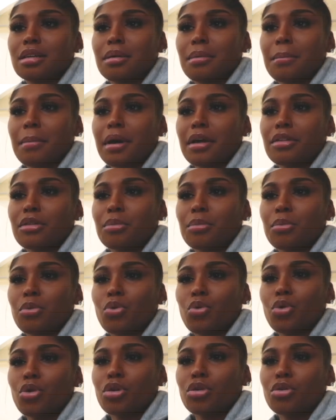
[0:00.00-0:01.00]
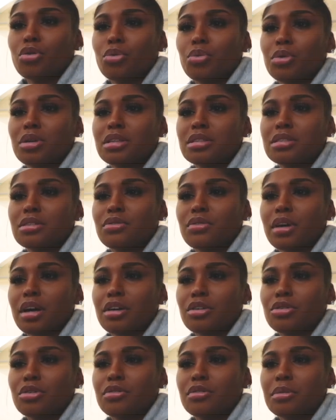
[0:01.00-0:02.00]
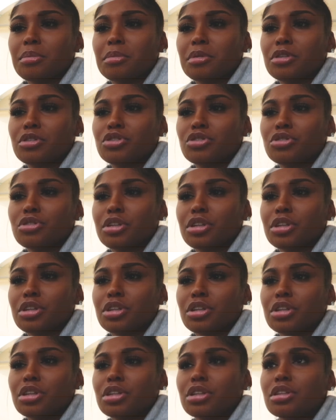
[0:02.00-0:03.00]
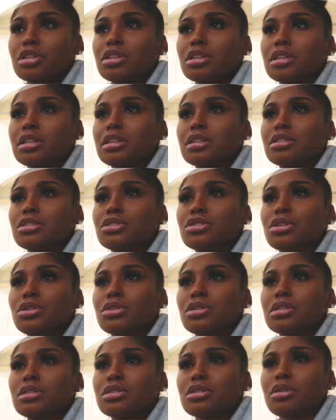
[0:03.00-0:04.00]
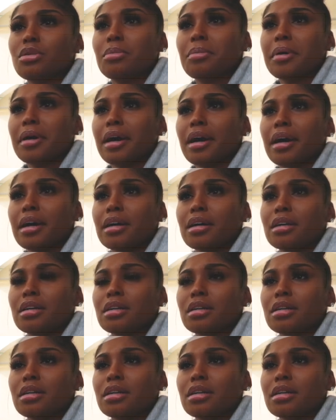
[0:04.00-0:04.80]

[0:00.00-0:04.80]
by the portal. What is the value of the administrator cookie? So let's go back.